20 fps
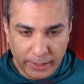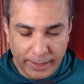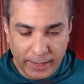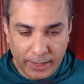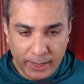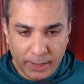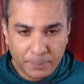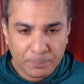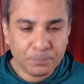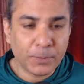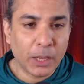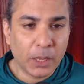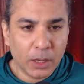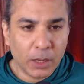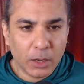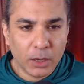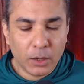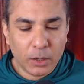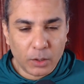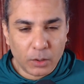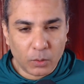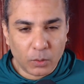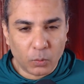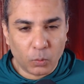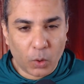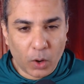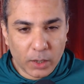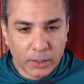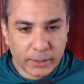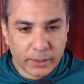A,
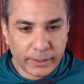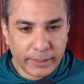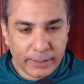what